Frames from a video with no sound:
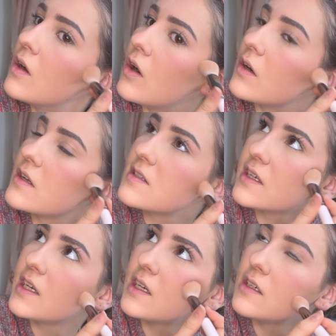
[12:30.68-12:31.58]

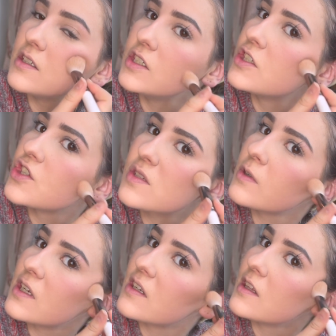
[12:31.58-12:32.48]
Honestly, you just
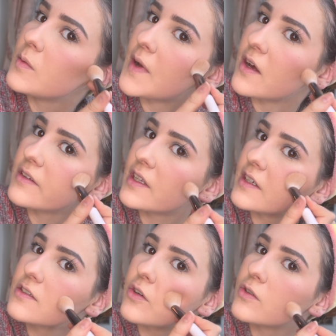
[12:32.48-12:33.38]
want a little amount,
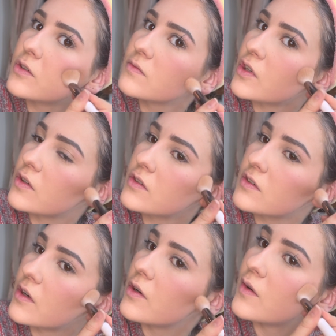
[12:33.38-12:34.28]
like don't
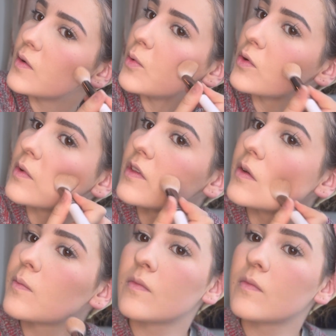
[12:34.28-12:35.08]
go overboard with it.